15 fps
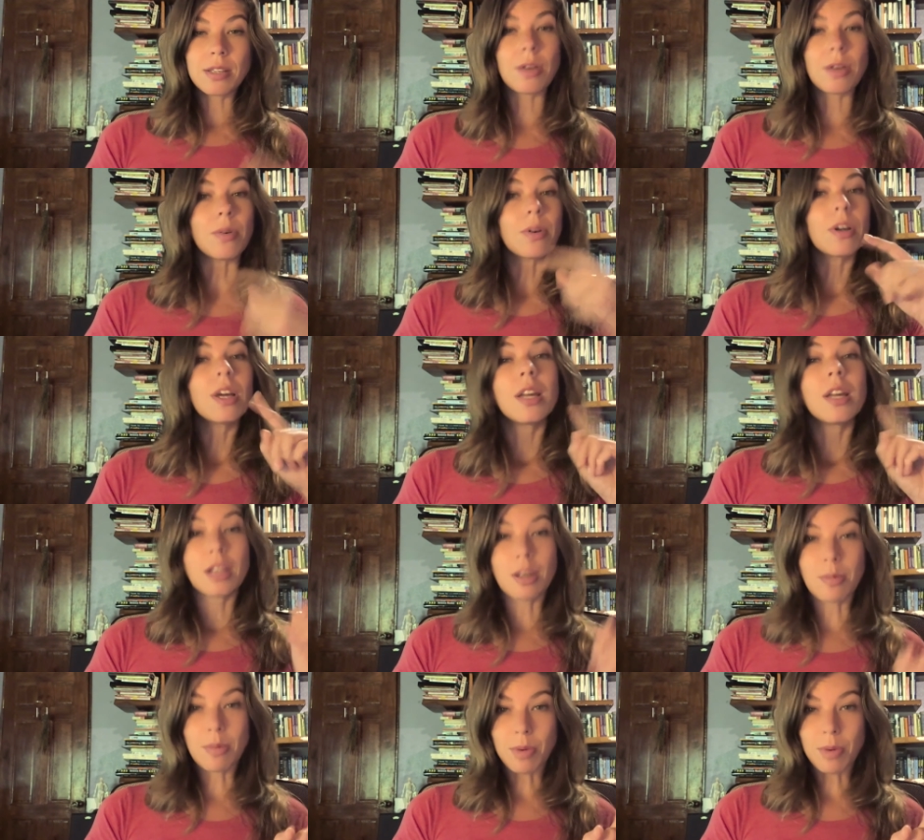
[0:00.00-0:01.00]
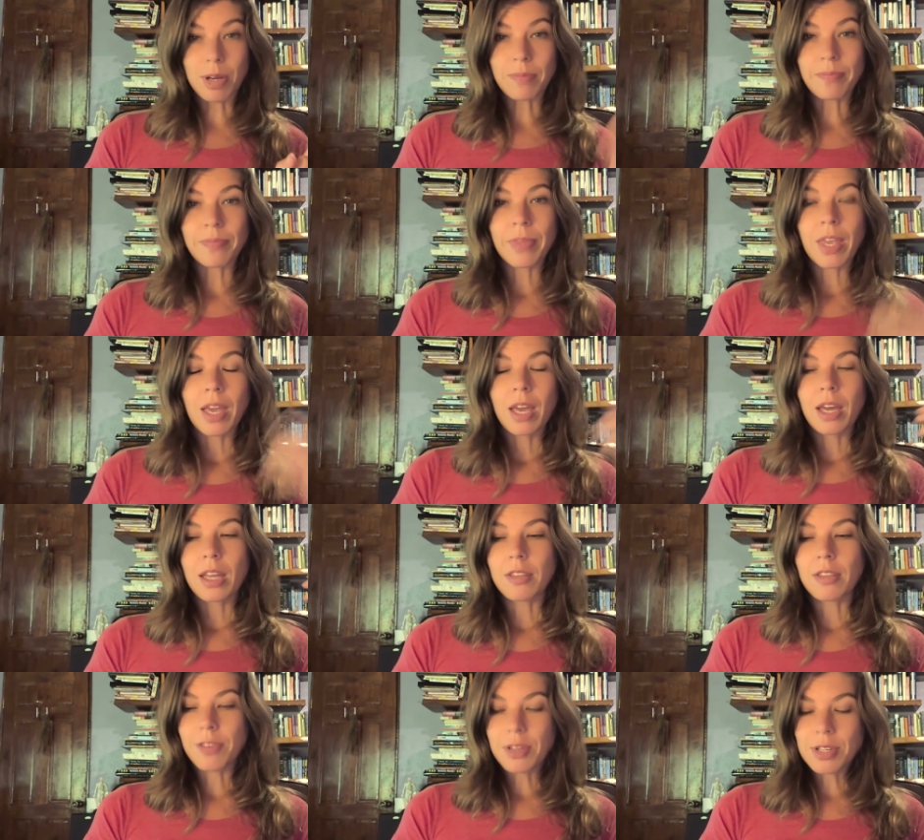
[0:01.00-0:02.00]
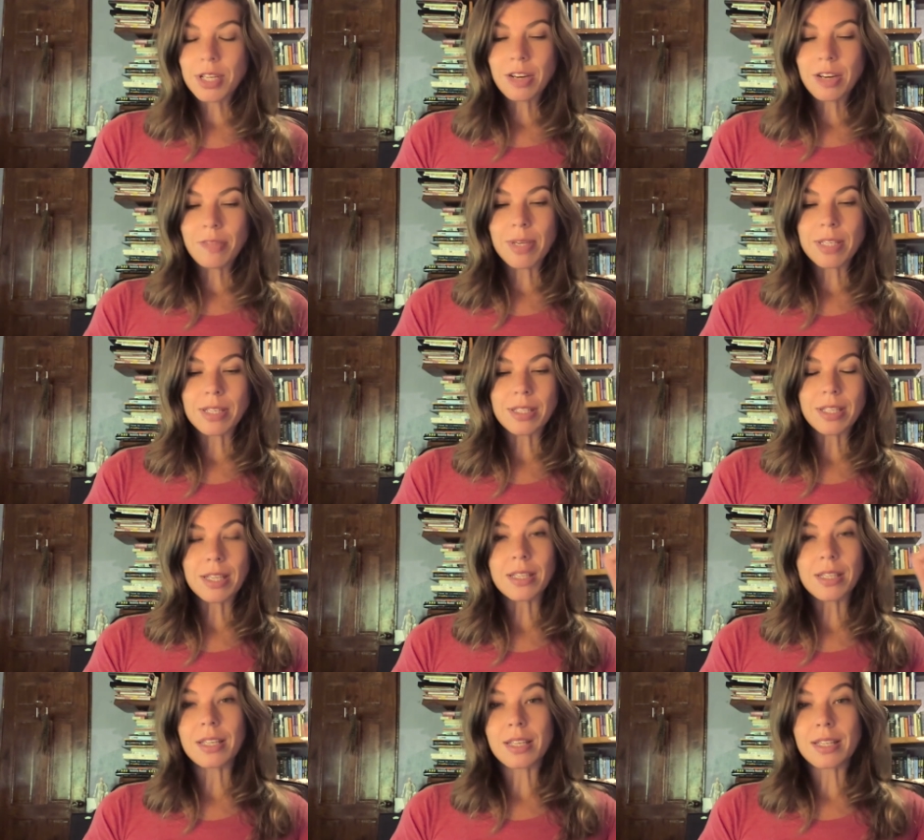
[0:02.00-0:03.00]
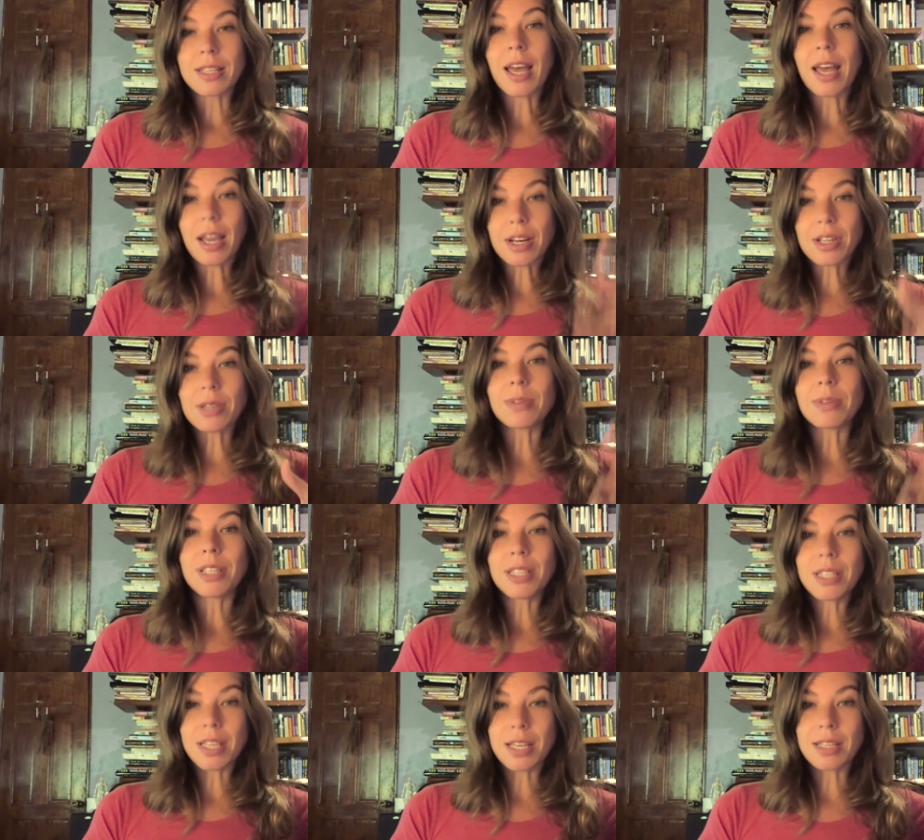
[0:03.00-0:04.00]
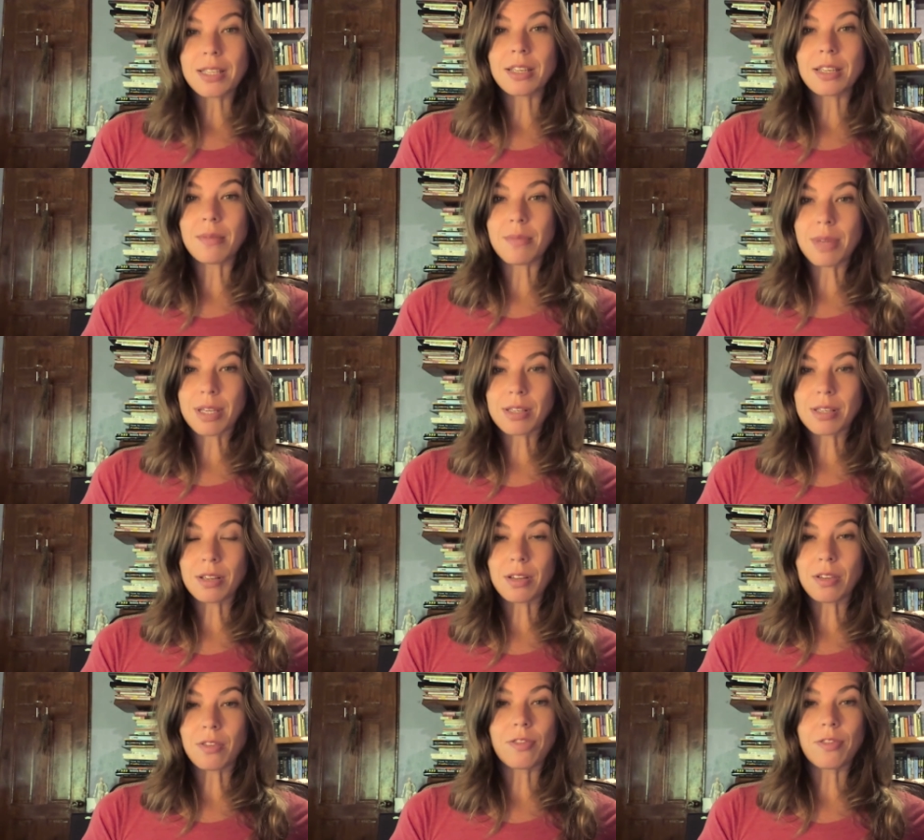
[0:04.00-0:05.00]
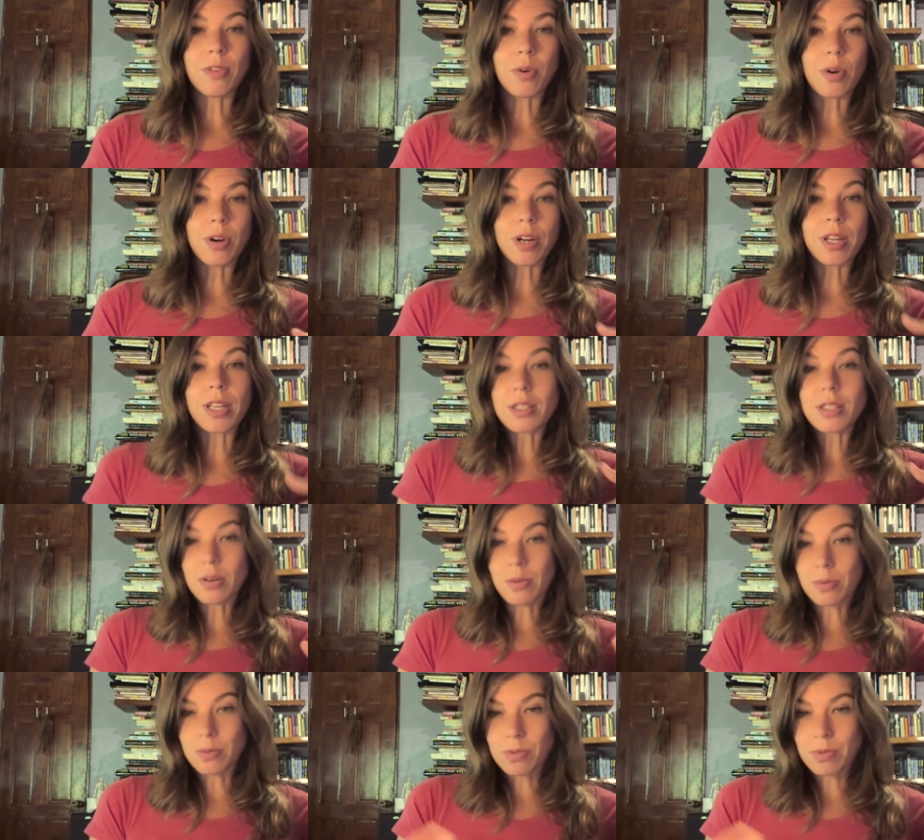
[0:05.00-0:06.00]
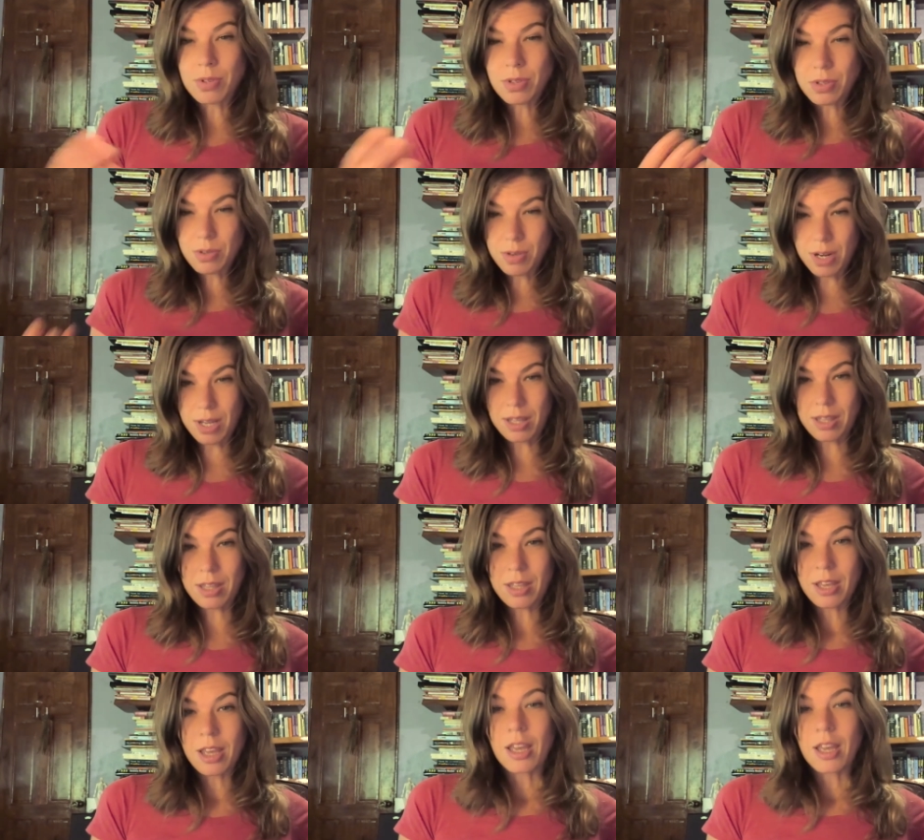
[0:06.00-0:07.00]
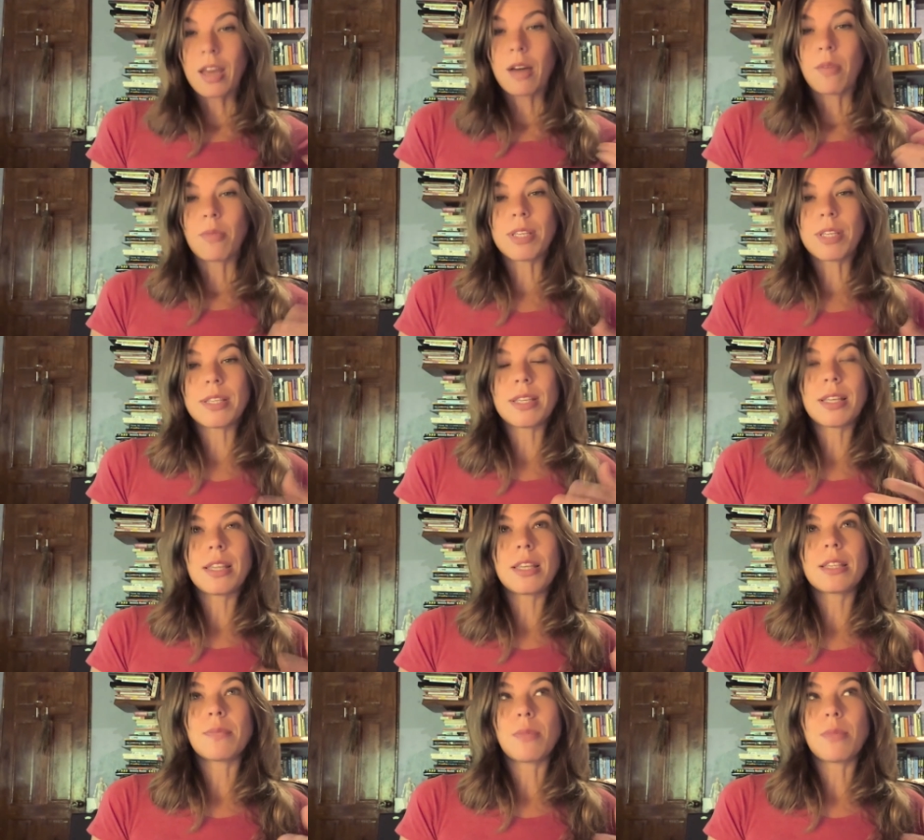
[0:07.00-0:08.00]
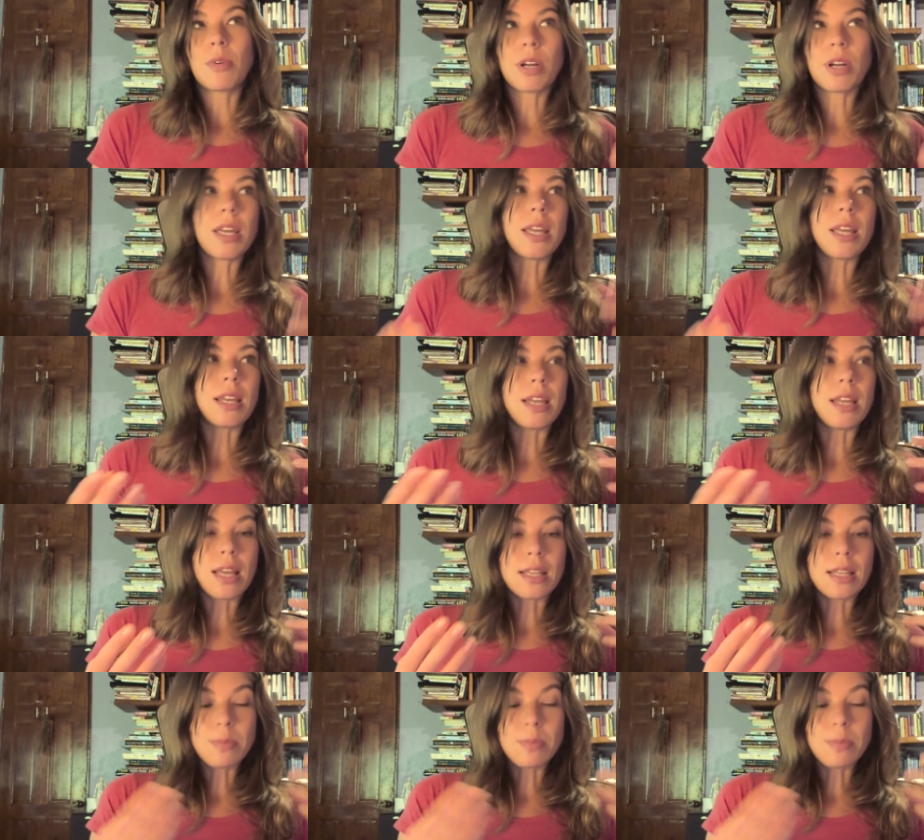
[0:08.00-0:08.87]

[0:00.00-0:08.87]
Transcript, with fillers: So, number one, the first kind of muscle testing is actually testing a muscle for its own strength we see this more in